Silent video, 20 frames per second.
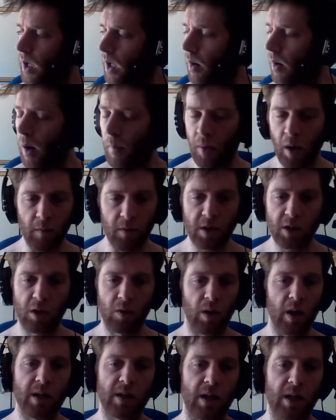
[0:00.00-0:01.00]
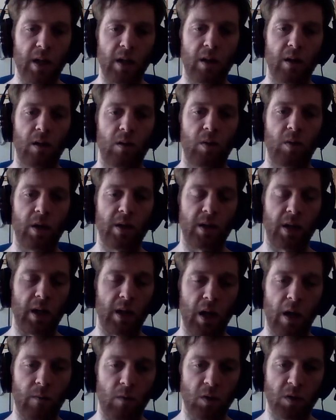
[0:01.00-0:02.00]
My brother's creatinine
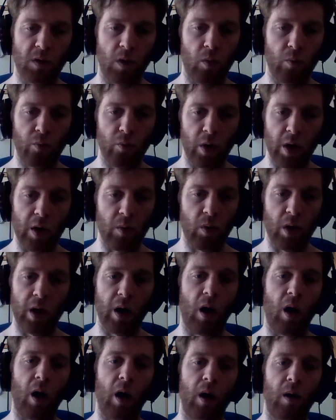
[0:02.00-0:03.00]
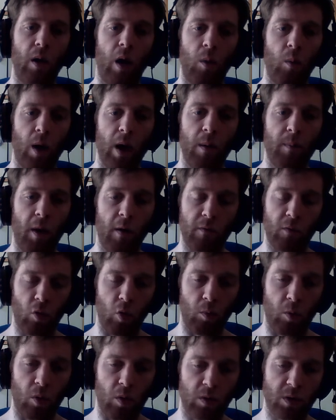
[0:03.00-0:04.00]
levels are really high, way above
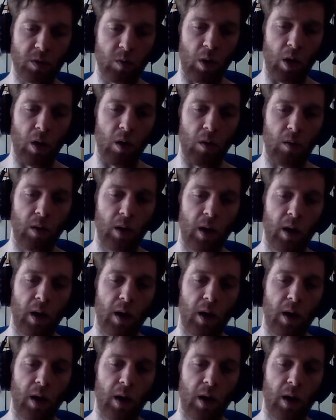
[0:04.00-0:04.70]
normal as well.